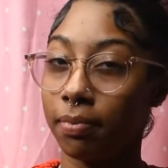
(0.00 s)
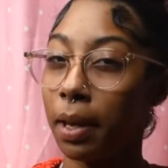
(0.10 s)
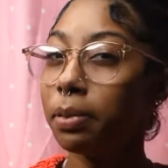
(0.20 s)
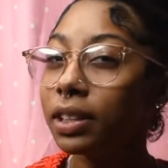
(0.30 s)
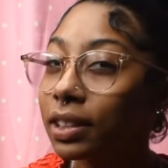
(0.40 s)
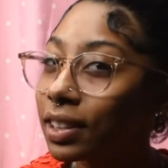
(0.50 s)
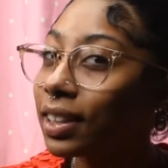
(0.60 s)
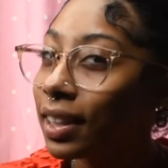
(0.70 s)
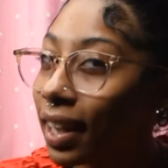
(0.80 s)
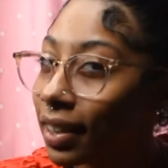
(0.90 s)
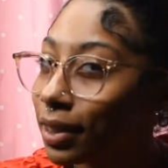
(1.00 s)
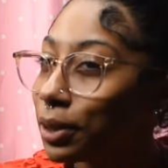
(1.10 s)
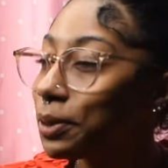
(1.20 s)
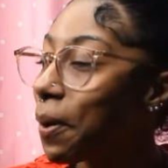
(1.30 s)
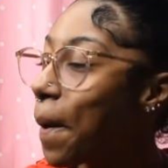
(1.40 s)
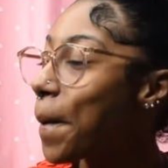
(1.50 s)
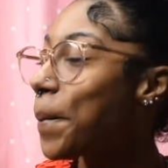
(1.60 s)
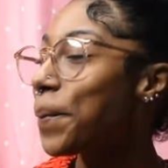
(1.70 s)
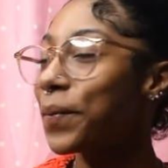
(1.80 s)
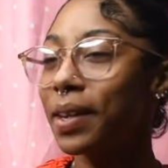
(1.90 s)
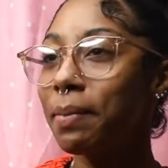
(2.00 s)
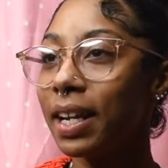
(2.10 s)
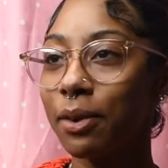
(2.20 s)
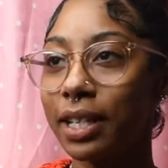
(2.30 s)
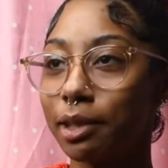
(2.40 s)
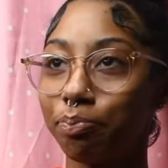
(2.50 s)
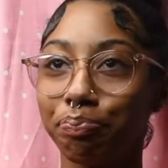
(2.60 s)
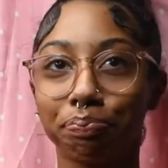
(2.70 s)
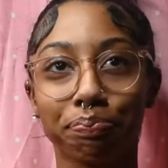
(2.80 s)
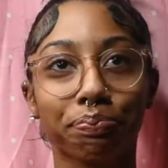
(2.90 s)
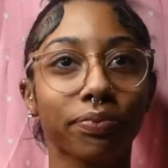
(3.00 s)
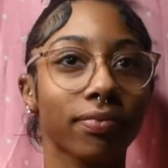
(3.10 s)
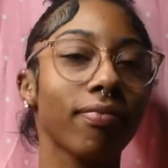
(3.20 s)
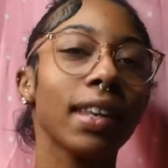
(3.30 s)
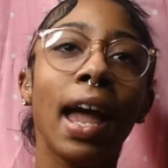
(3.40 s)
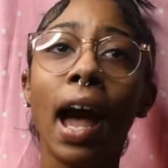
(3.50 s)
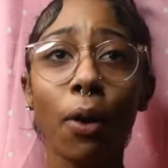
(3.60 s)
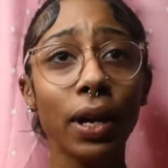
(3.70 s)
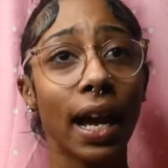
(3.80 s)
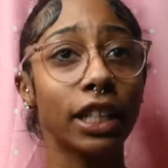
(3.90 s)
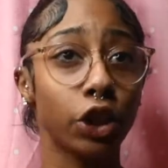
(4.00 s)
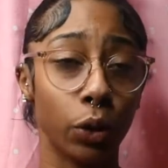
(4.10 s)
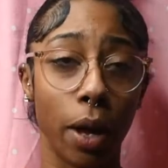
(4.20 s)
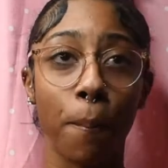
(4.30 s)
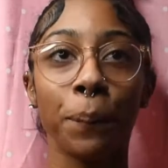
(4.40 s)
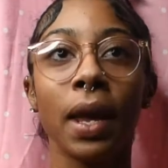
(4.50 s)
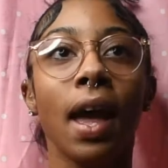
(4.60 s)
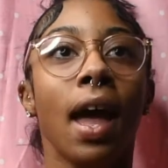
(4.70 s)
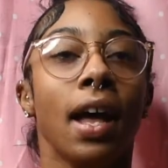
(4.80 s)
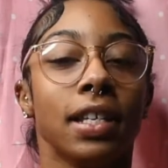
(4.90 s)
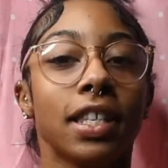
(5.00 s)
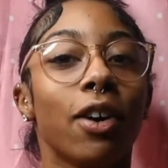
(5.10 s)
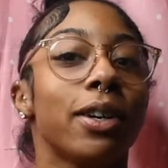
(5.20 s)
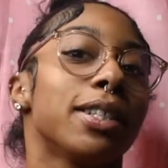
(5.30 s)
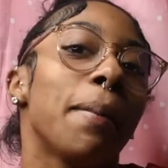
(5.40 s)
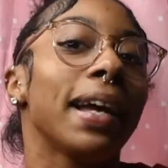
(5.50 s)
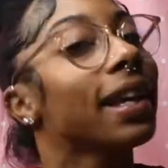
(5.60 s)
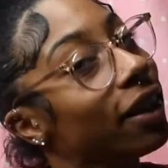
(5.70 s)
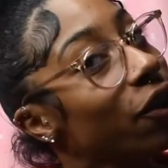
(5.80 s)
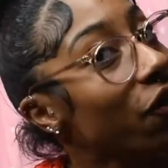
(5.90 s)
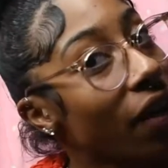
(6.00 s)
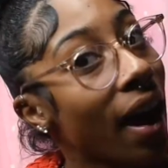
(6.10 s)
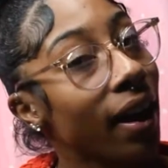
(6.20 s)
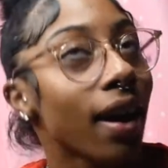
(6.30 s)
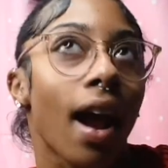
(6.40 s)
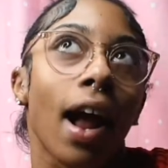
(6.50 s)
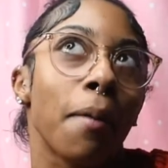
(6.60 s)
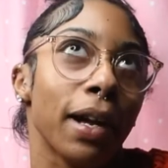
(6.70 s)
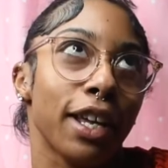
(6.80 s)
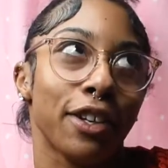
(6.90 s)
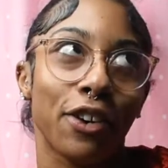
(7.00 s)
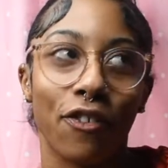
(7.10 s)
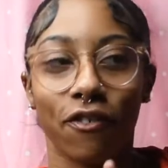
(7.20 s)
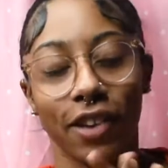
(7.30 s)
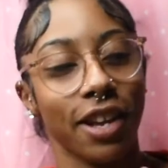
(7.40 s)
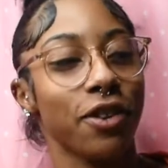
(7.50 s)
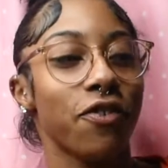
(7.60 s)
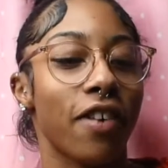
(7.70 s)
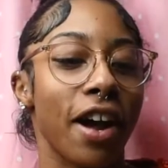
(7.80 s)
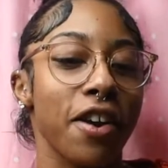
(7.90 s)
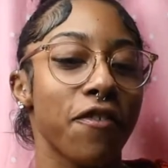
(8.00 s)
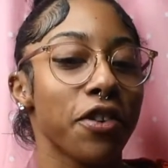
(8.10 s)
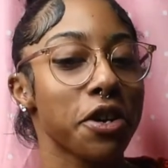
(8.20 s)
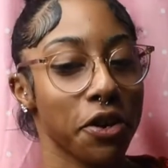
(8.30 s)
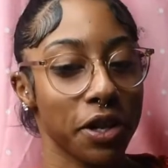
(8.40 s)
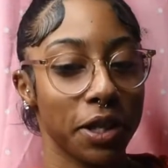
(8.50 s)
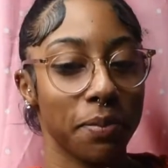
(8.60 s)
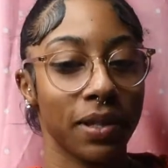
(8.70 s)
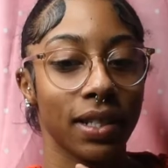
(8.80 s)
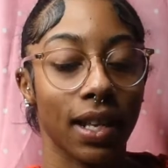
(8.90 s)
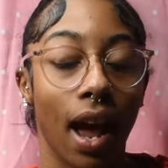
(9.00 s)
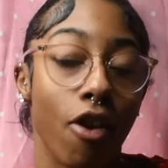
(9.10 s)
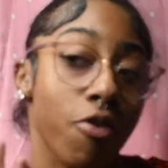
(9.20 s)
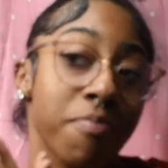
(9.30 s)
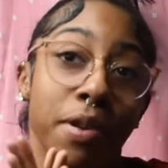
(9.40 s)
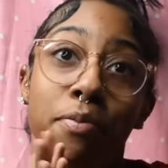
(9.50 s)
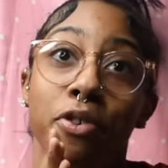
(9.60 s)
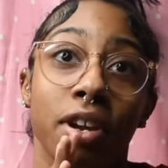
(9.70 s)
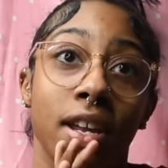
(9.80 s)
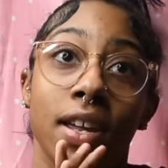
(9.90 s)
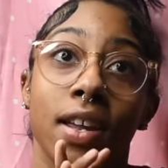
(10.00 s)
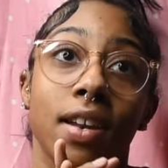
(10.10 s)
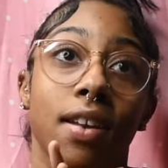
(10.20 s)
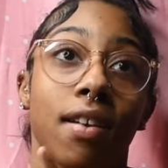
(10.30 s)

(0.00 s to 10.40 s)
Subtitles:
maybe she should have did that too. But anyways, how we got into it. So it was on my Kindle Fire. I got my Kindle Fire for Christmas. I remember it.